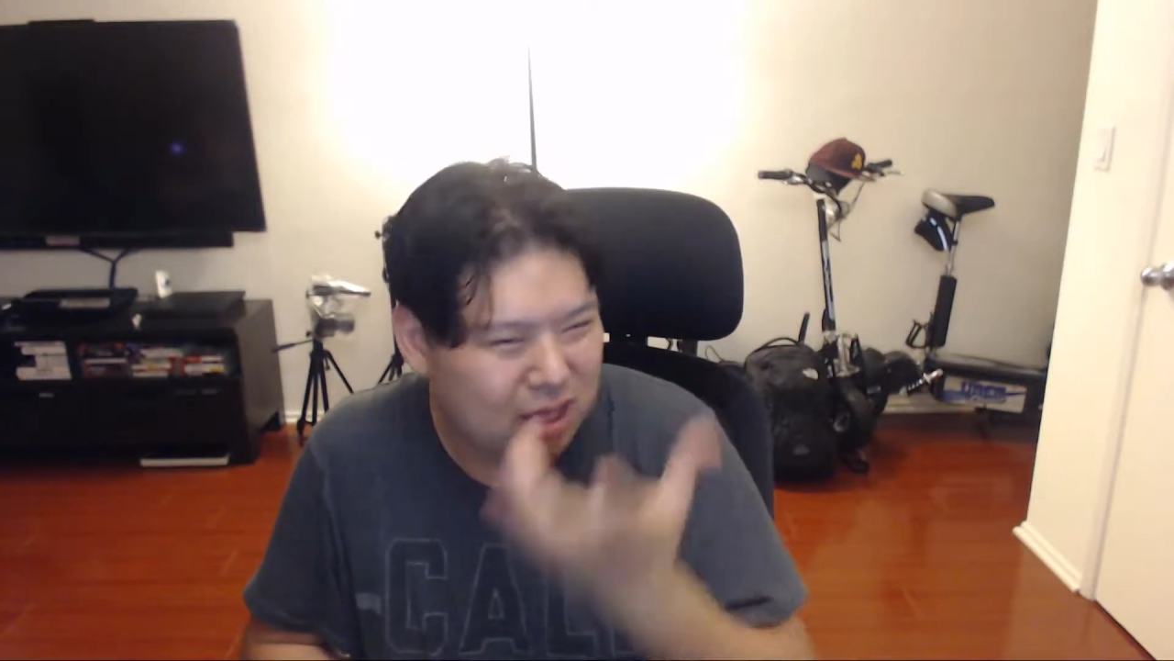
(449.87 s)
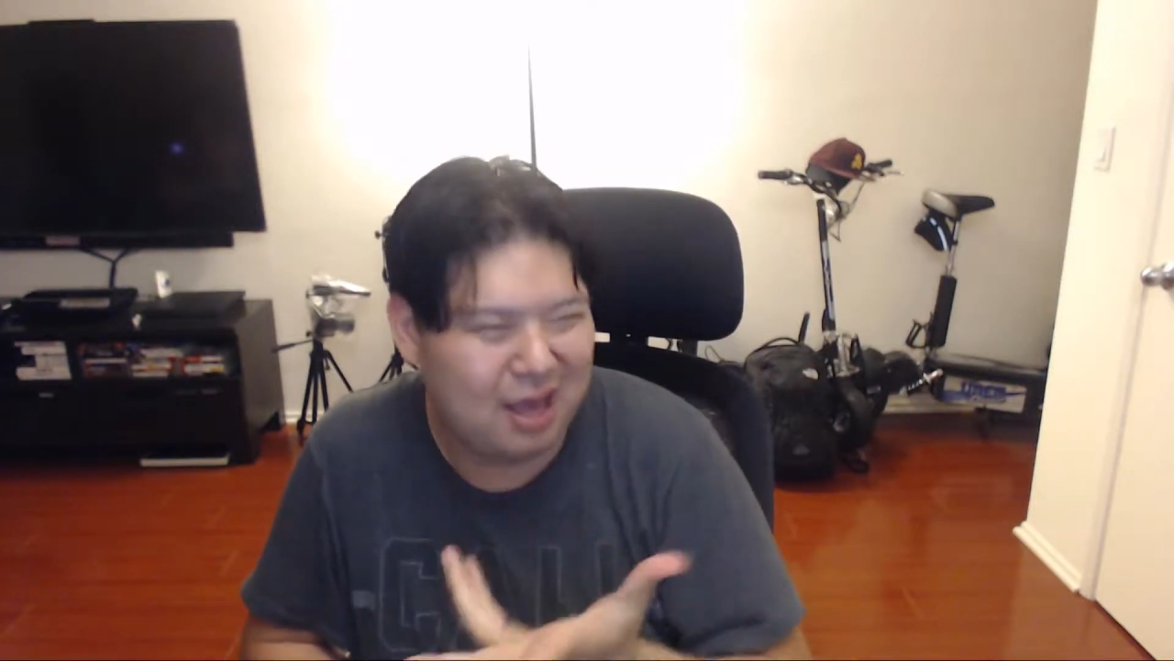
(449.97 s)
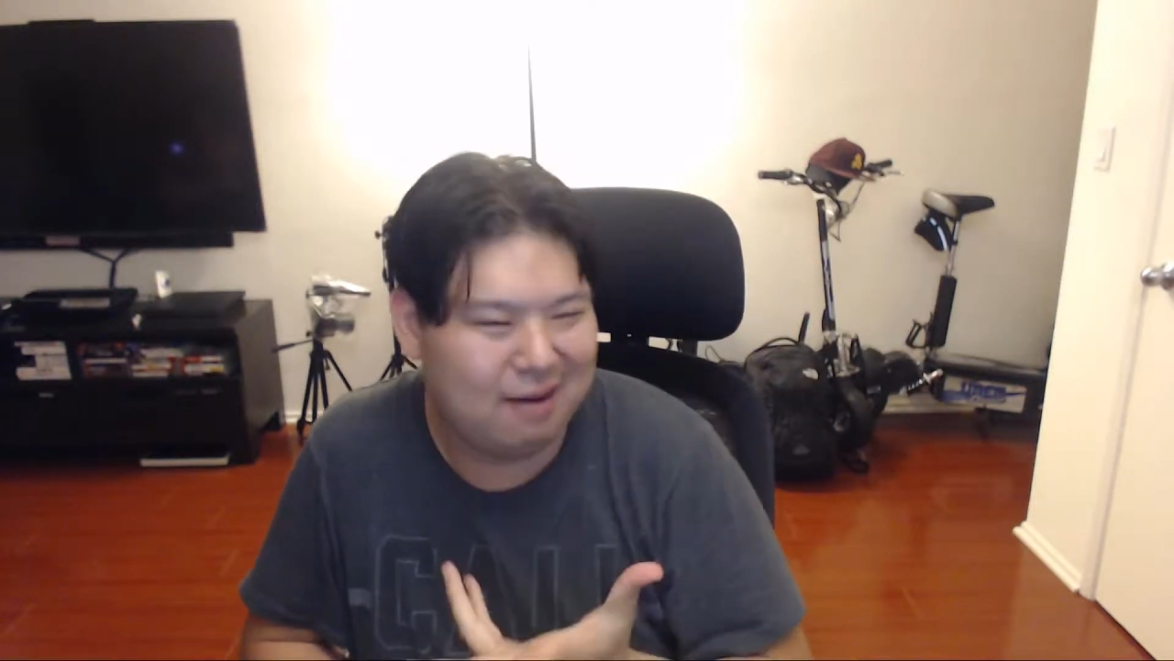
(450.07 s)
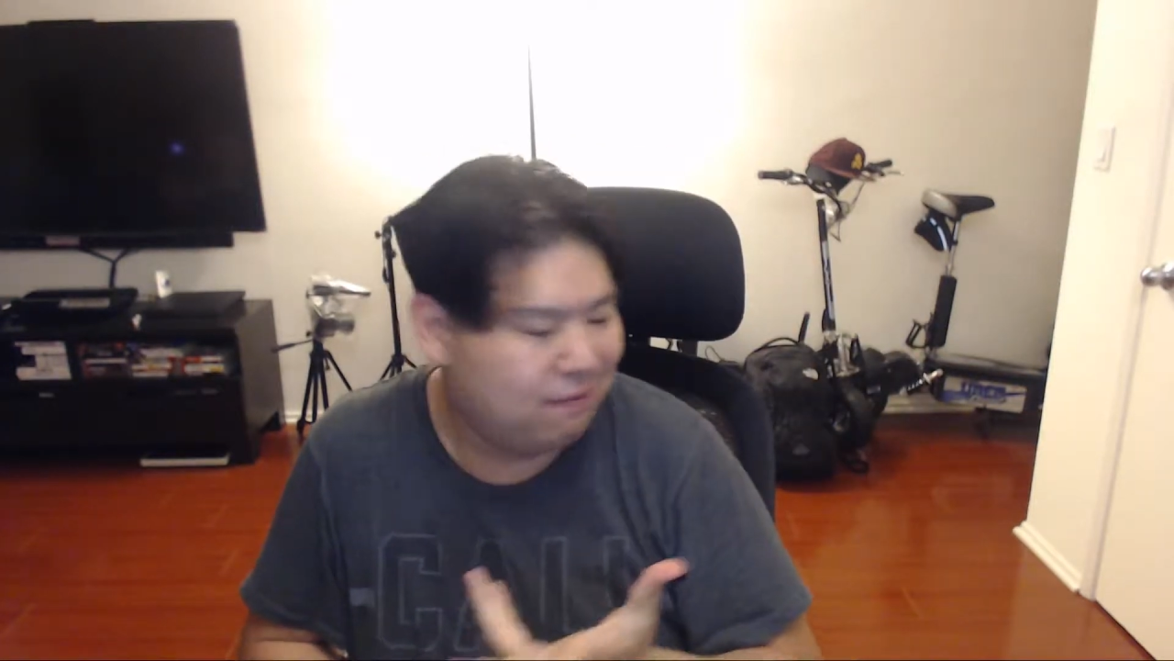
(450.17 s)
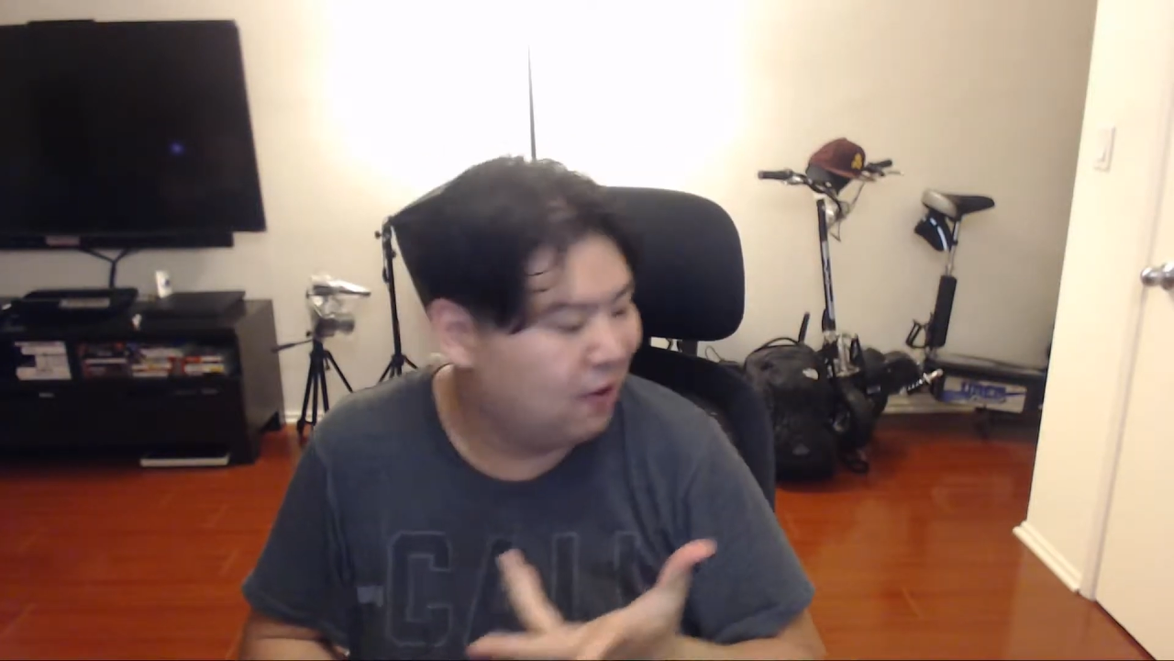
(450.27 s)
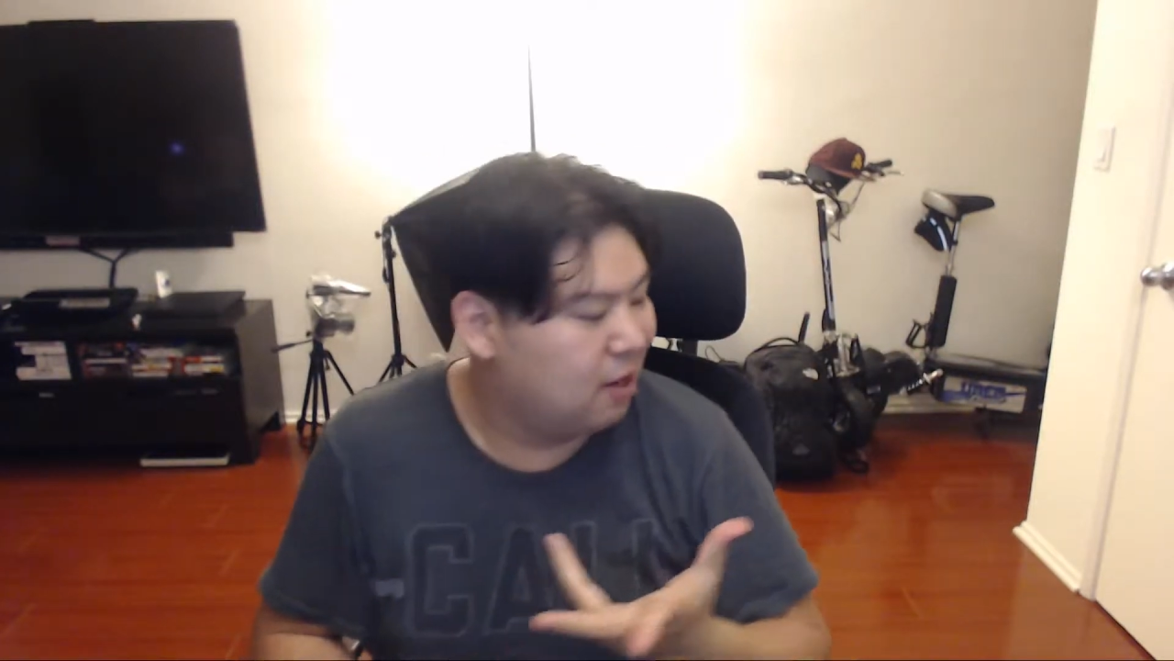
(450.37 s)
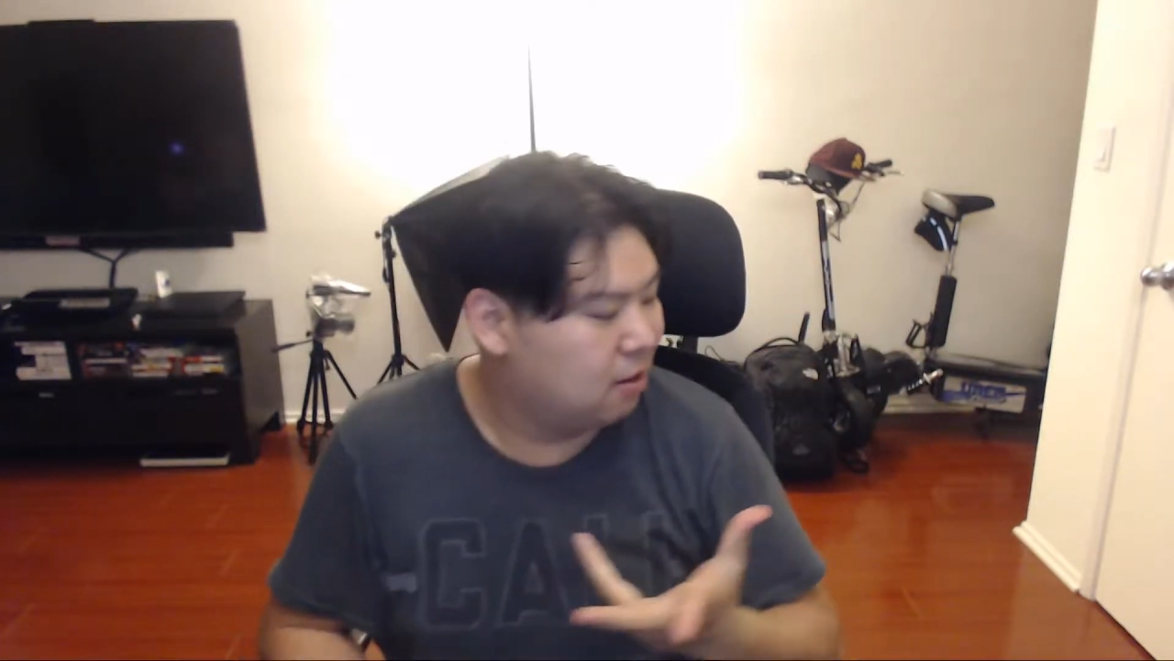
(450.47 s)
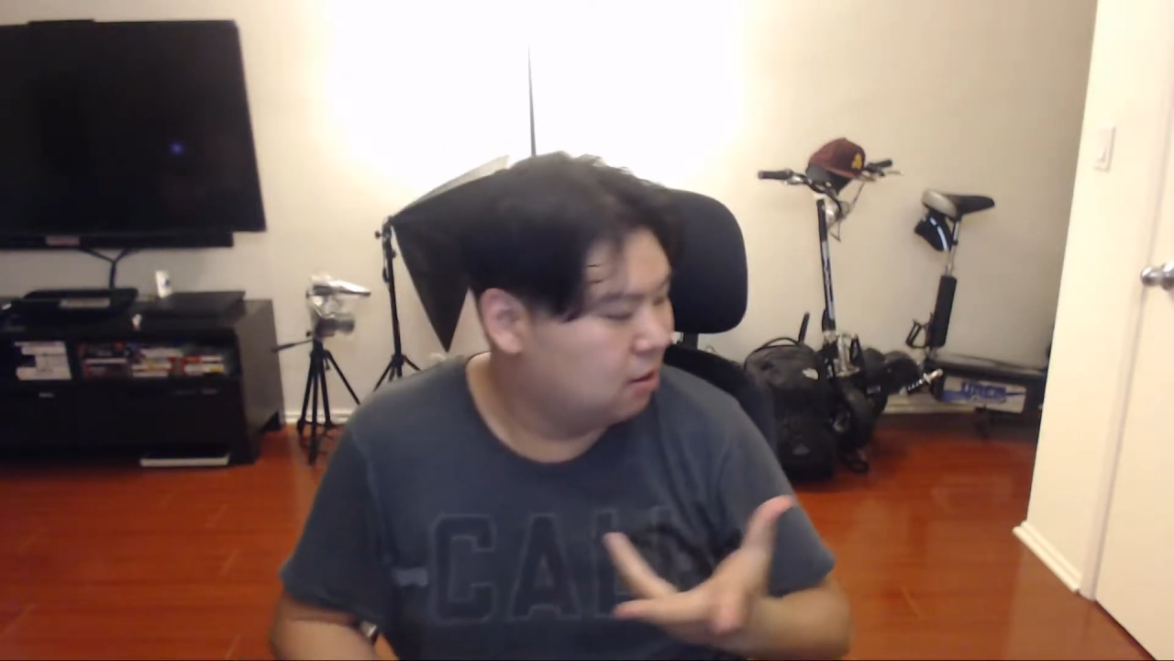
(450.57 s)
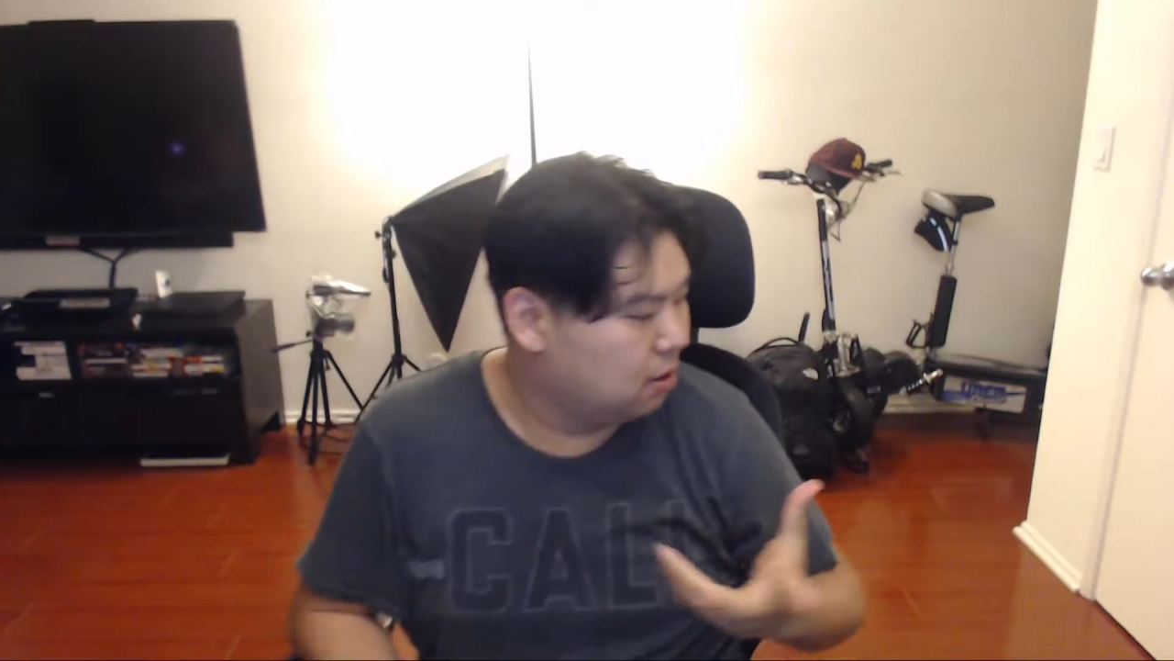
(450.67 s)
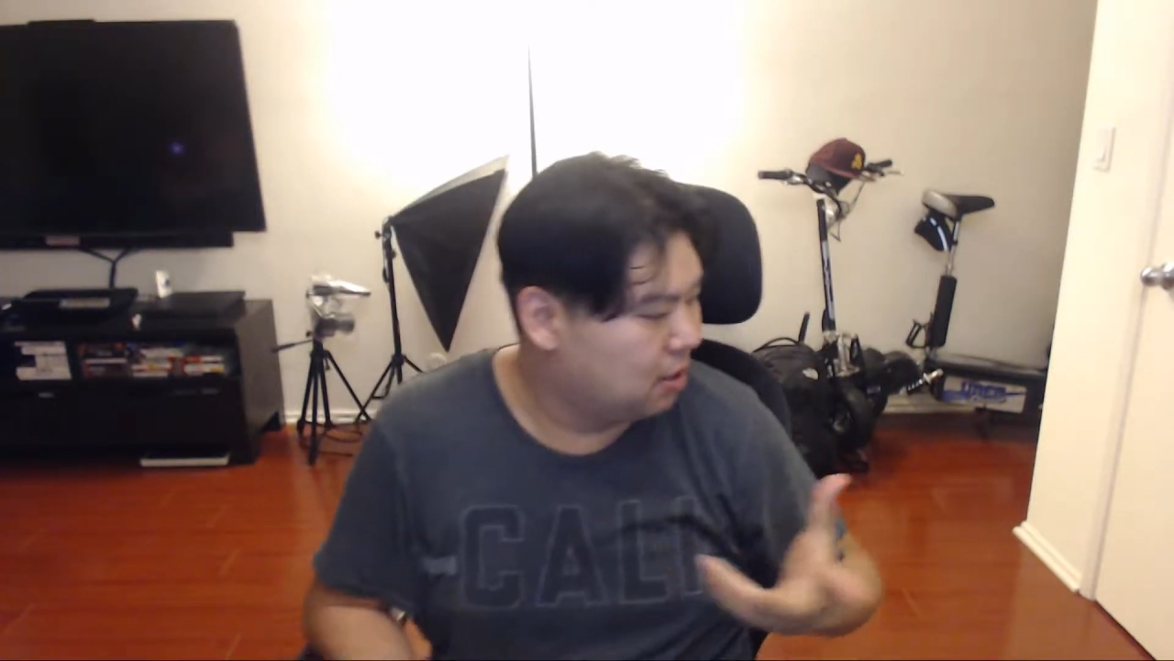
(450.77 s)
campfire
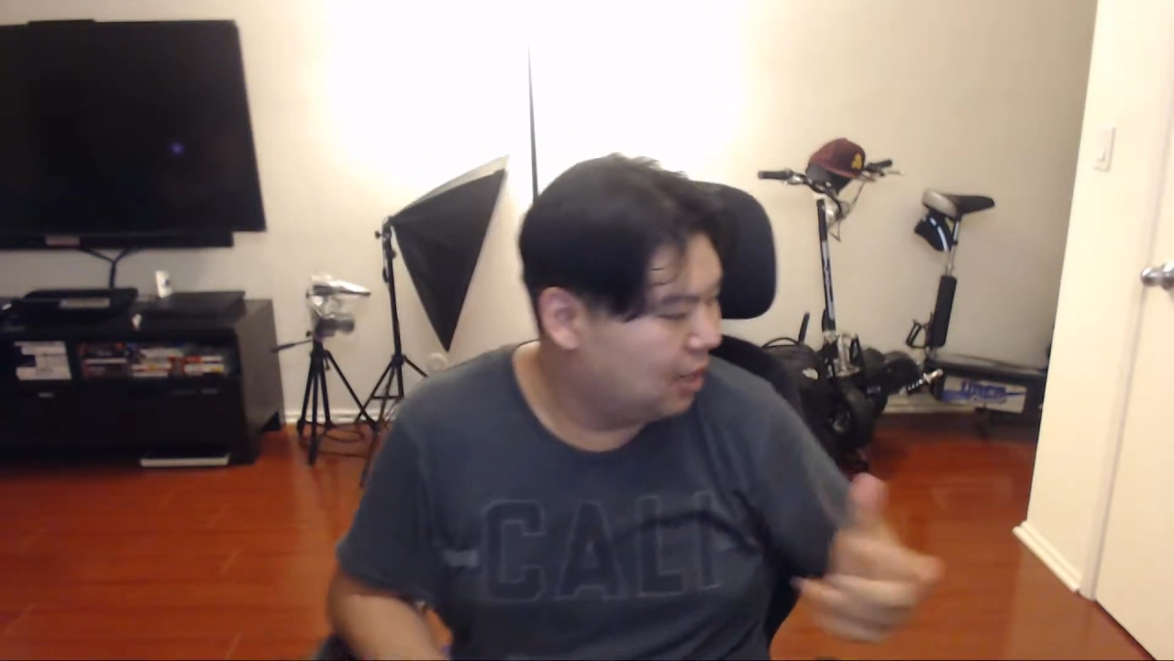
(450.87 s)
and all that.